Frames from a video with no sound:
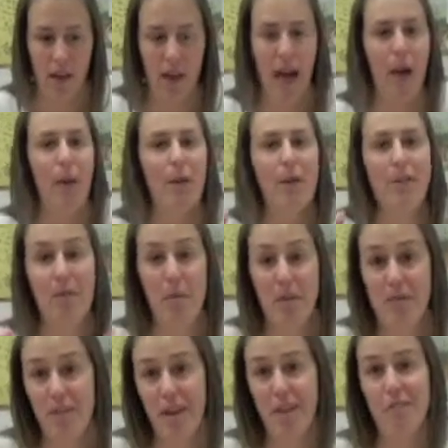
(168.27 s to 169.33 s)
how I looked at
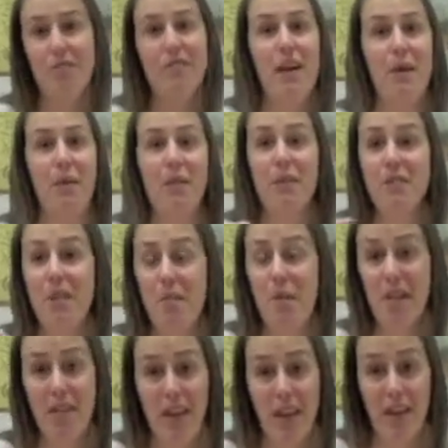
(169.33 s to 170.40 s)
myself, how I looked at
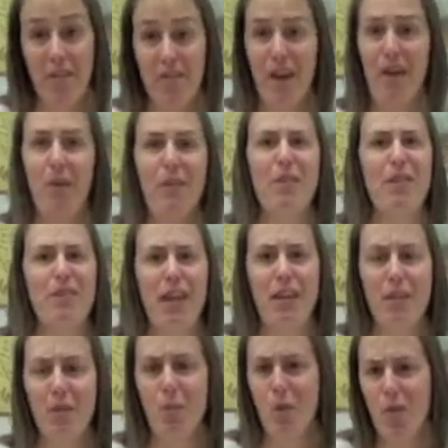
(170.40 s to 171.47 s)
my life, how I looked
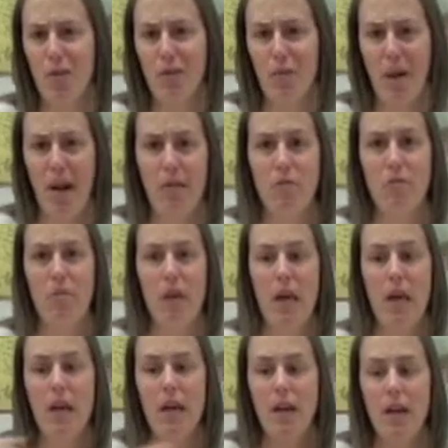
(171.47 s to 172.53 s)
at the world around
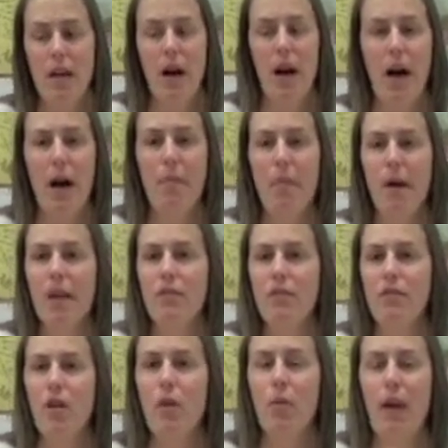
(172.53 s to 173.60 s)
me. And
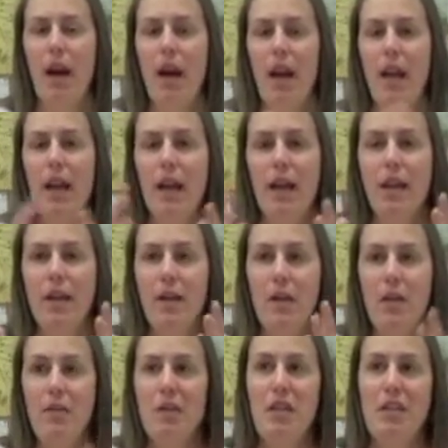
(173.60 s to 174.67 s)
so when I
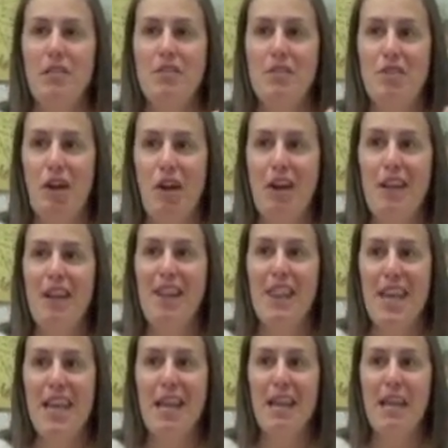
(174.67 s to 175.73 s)
started
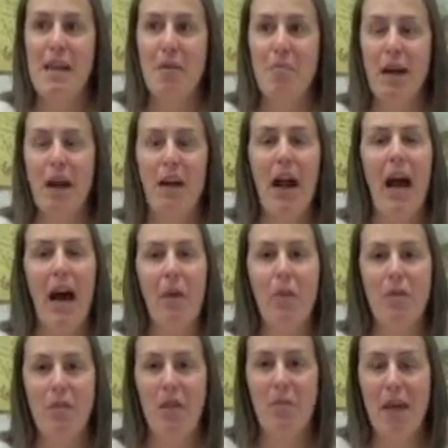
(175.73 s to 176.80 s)
thinking about how
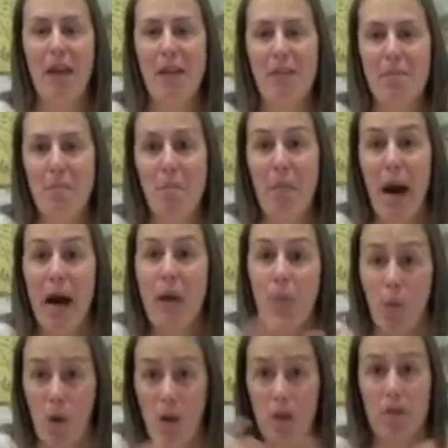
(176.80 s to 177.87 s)
was I making my
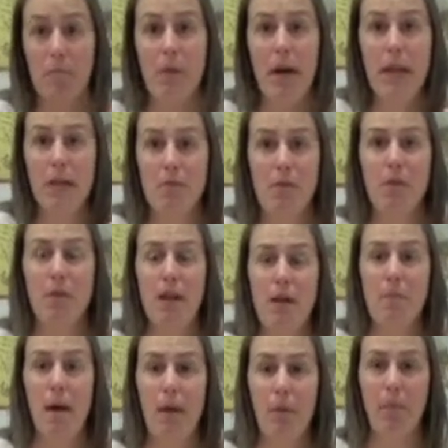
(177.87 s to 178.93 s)
world and my community
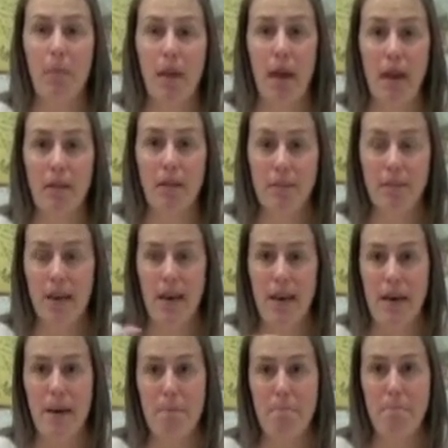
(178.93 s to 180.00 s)
a better place,
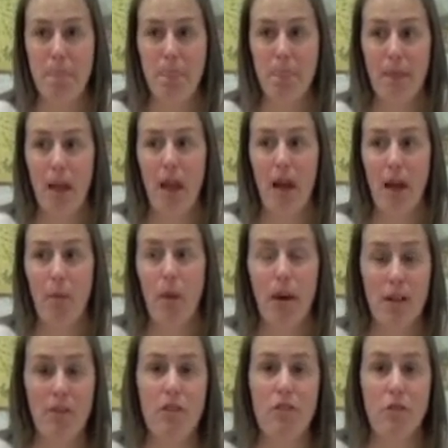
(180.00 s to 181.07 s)
I
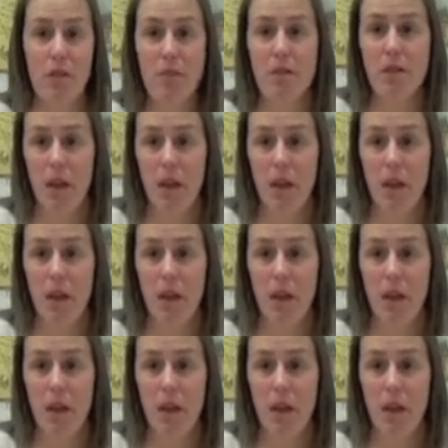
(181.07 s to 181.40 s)
wanted to do something